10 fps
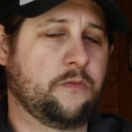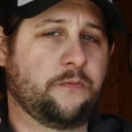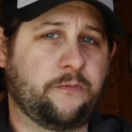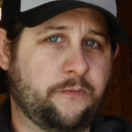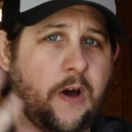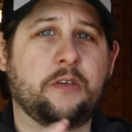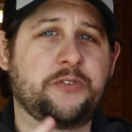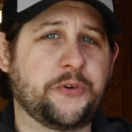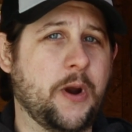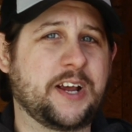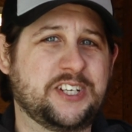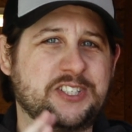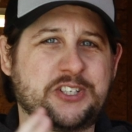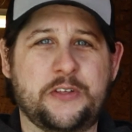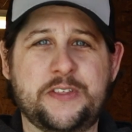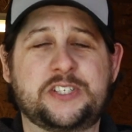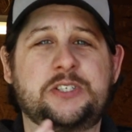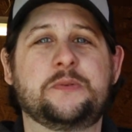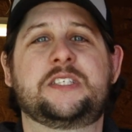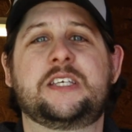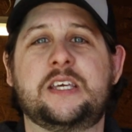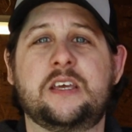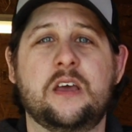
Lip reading: follow directions on this to a T,